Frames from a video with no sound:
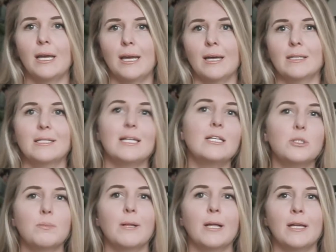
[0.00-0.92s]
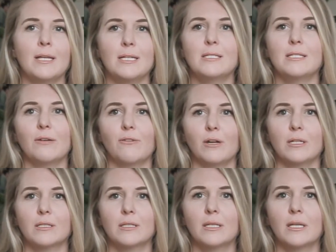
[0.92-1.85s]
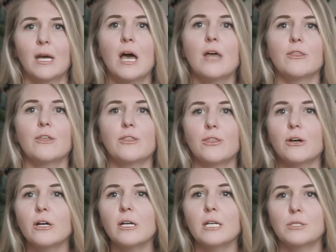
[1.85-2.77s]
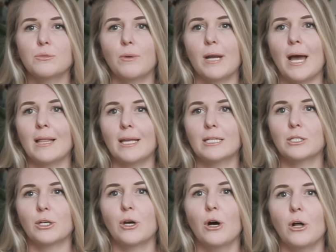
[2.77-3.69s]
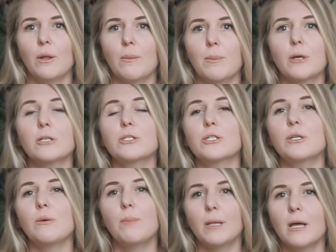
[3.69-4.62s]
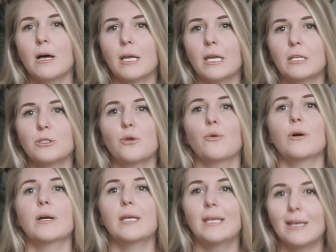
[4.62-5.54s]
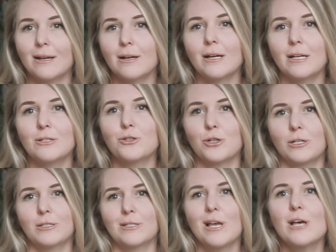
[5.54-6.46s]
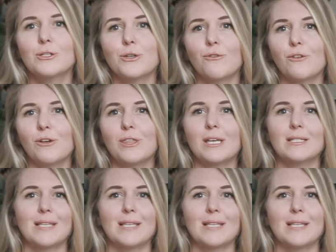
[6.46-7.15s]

and each plan is different. The third is what I like to call personal belongings or gear insurance. So for things